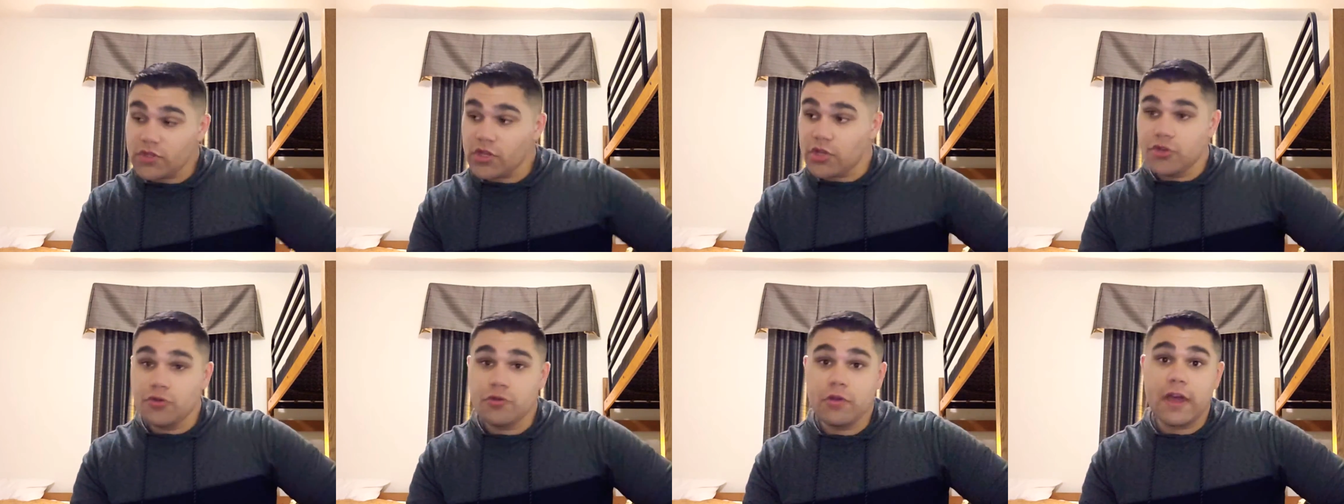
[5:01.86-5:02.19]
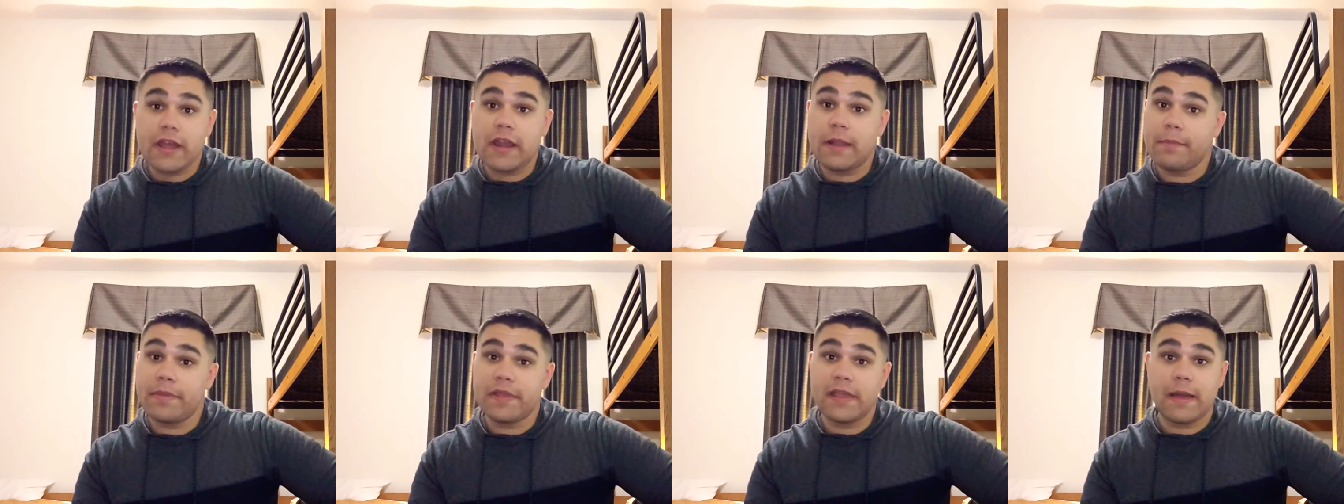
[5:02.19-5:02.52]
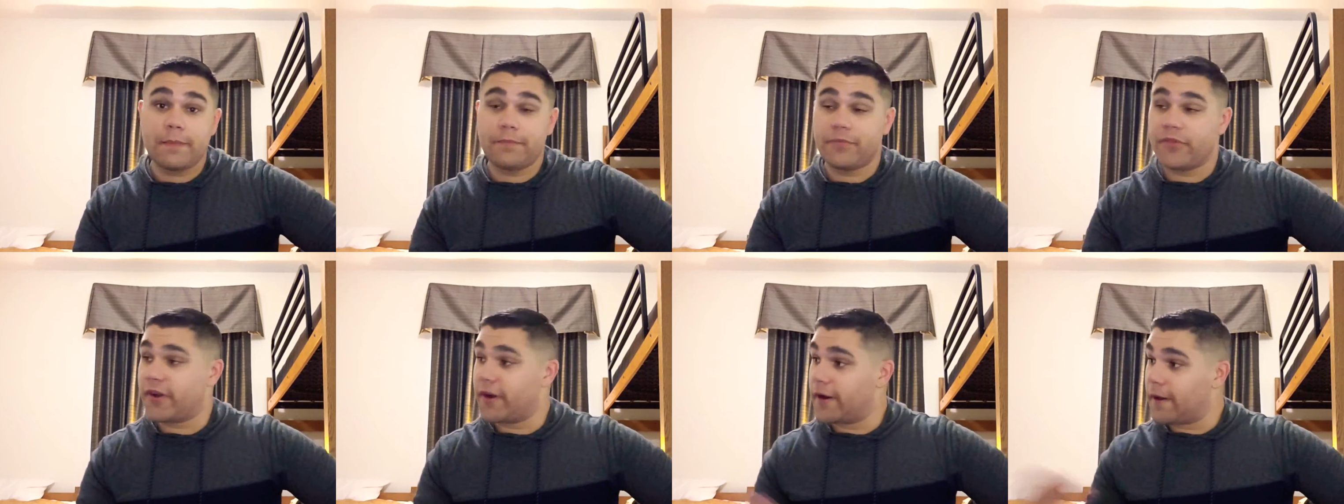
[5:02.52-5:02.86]
you got to be
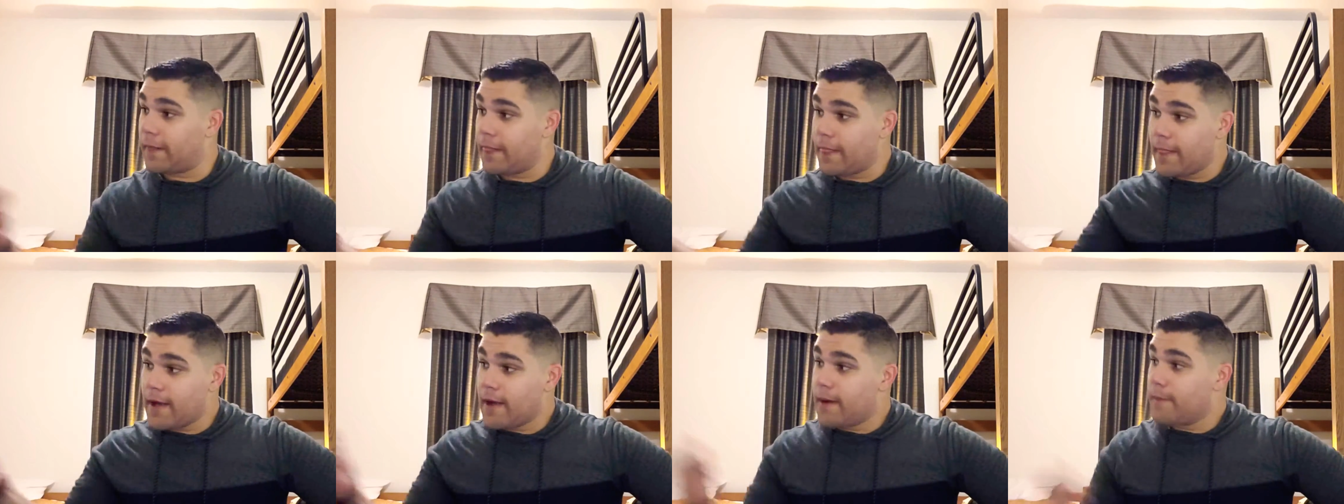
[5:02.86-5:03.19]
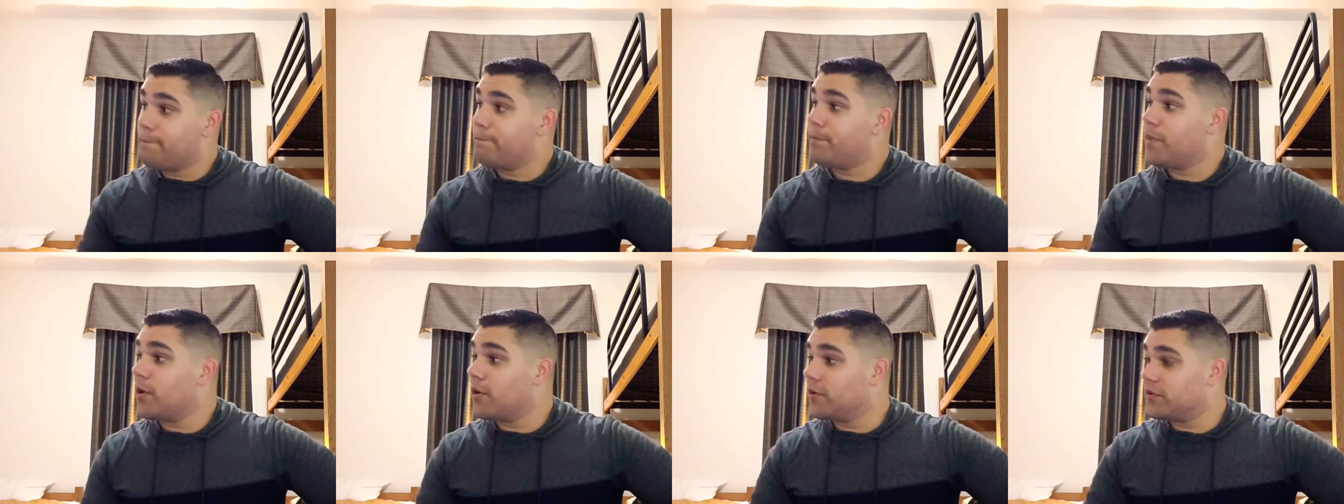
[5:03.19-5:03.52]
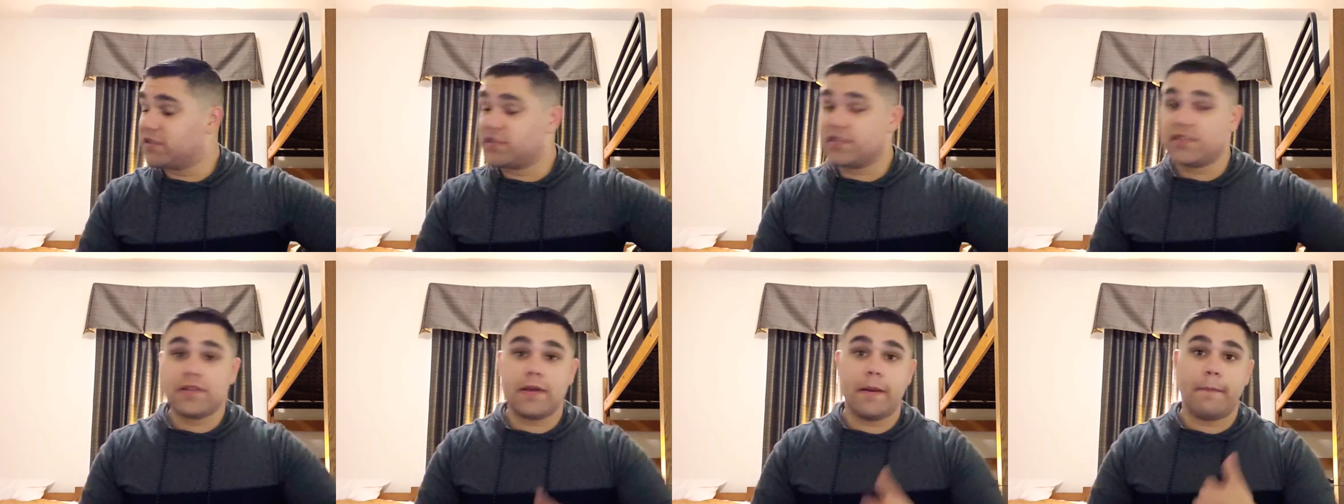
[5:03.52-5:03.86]
up there.
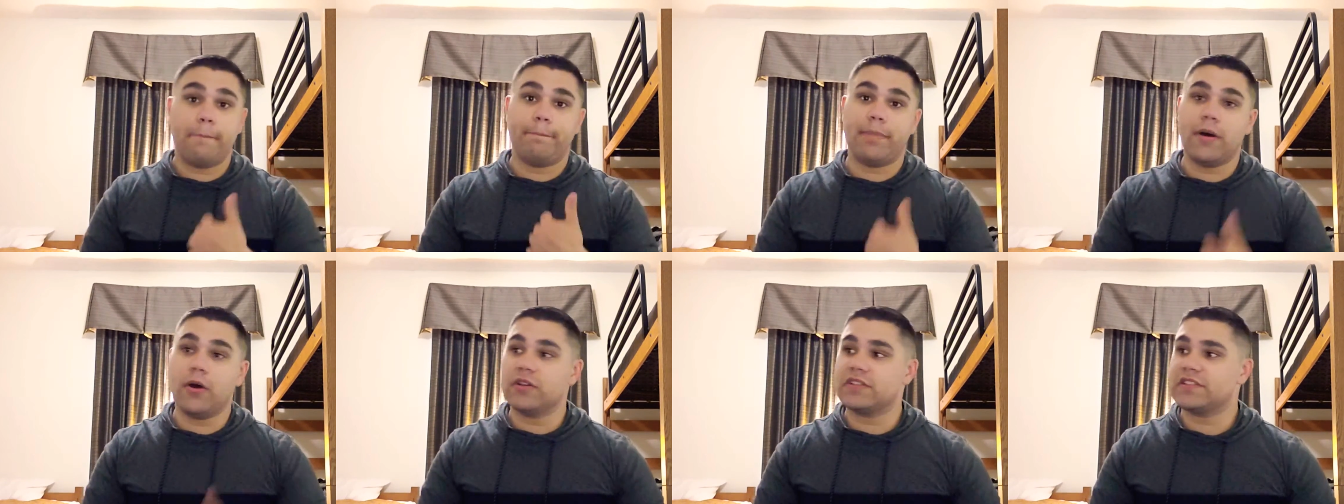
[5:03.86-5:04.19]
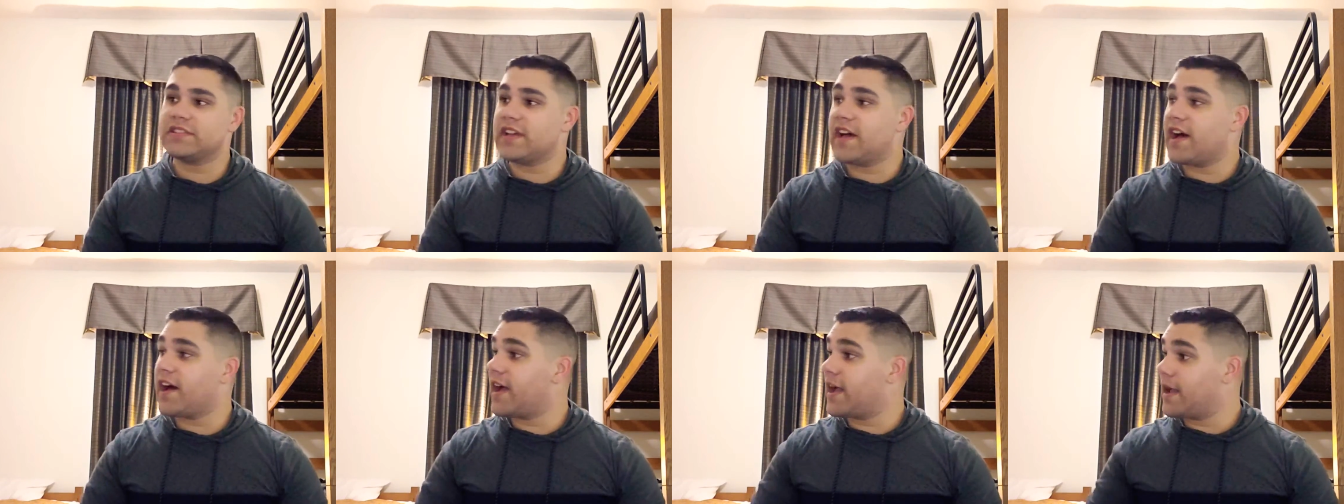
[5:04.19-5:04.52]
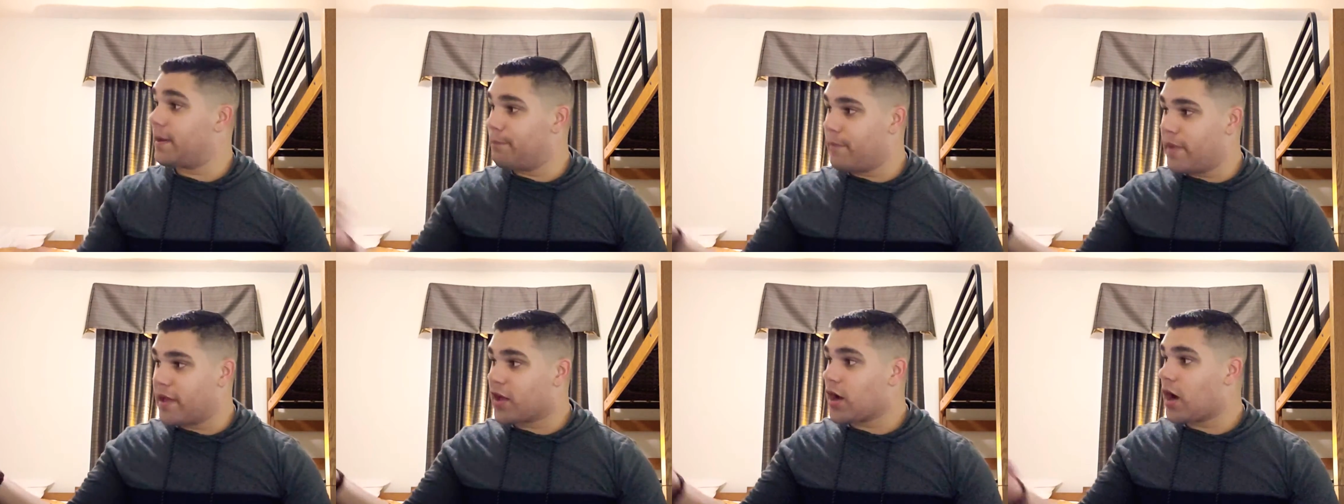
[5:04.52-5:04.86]
Boats eye.
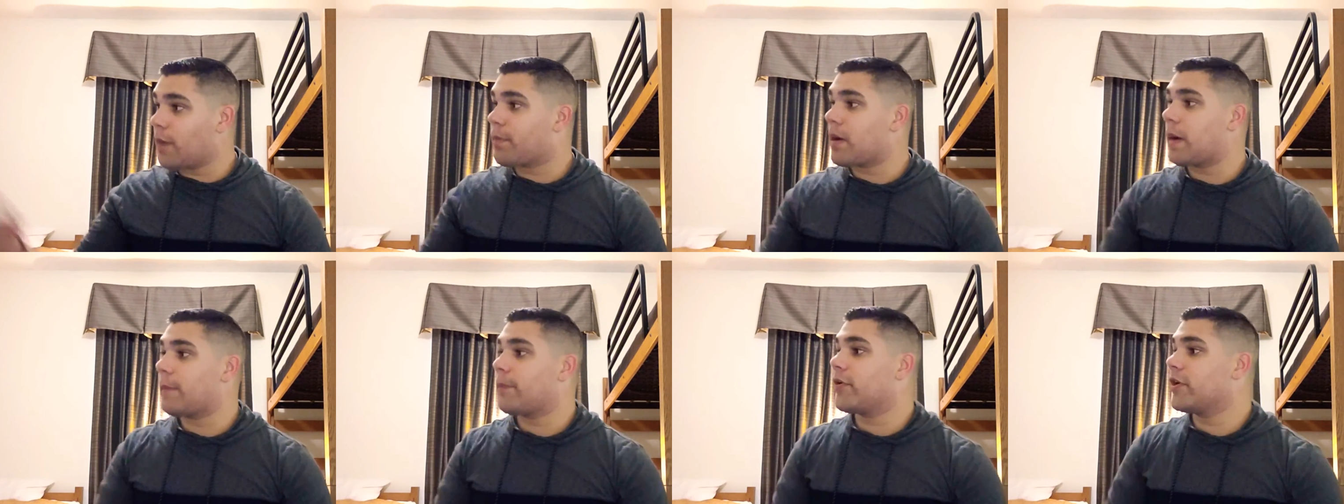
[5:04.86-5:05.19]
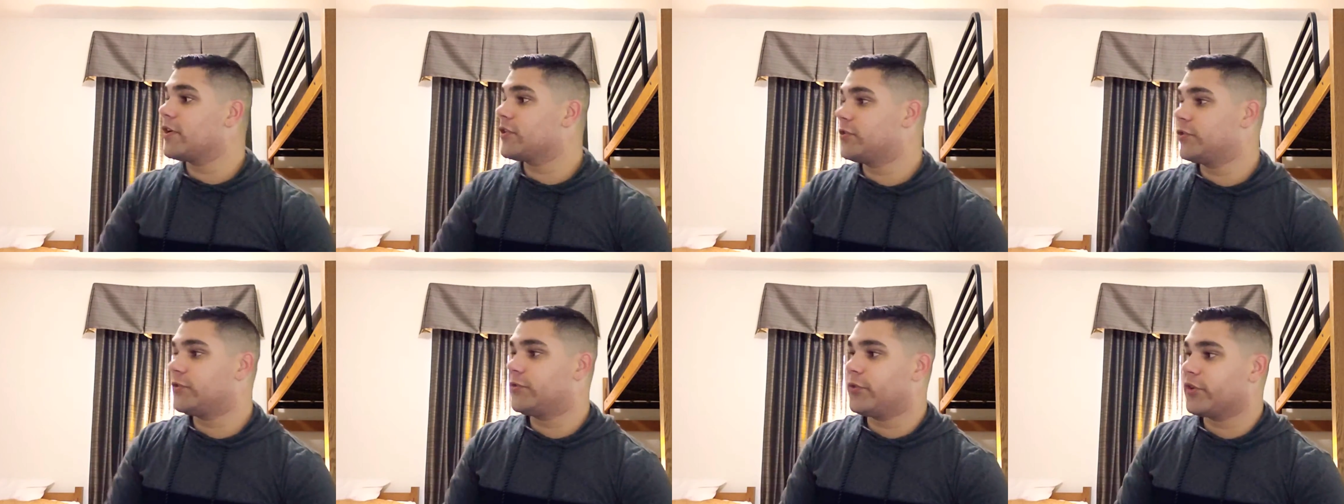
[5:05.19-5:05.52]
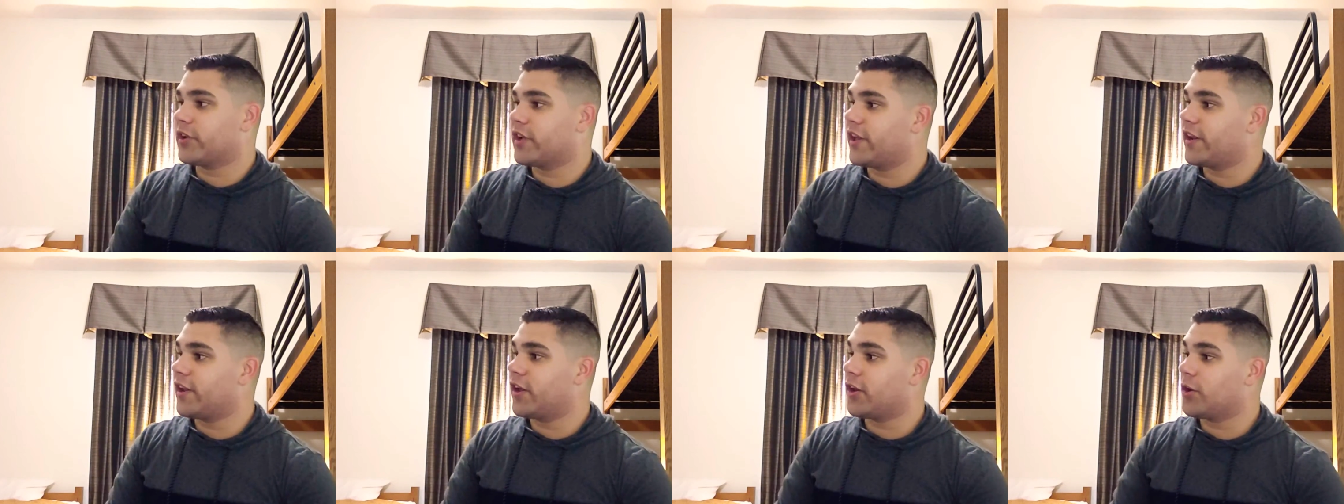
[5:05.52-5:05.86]
Make all preparations for
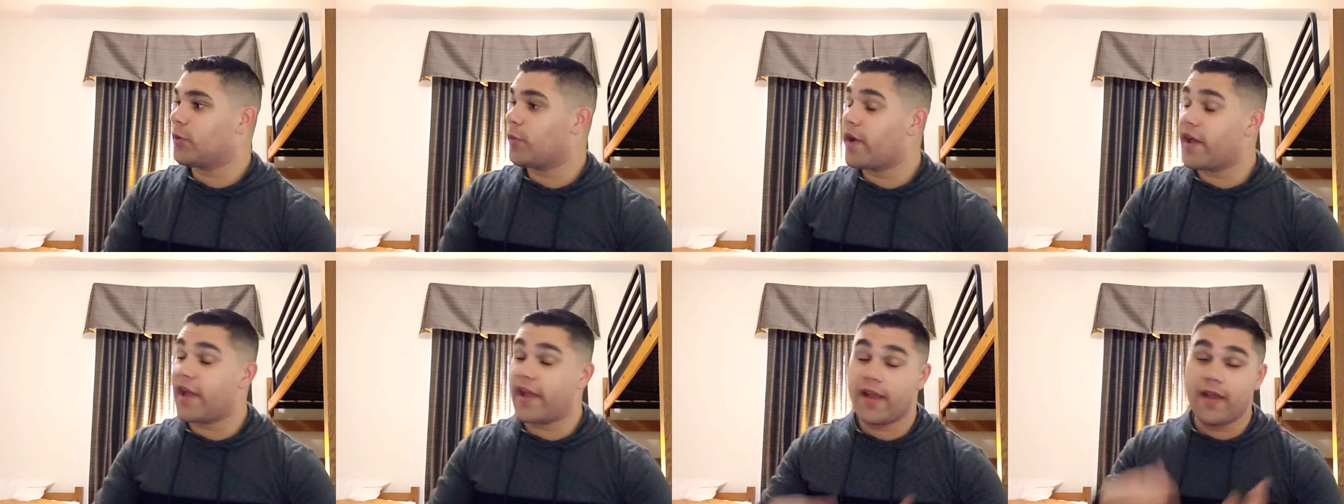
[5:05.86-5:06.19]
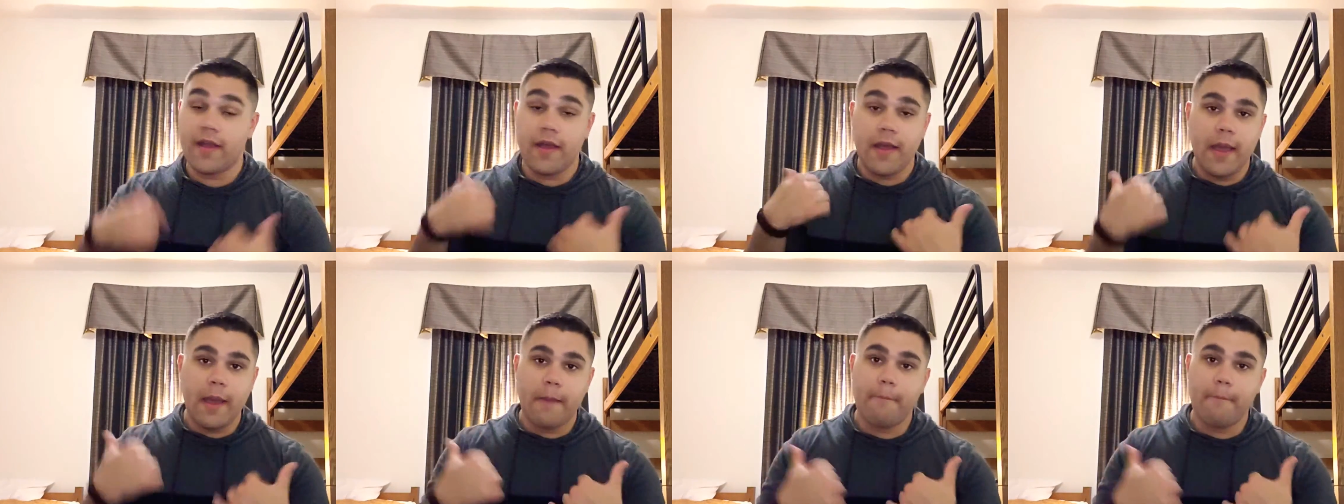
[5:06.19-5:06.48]
getting underway.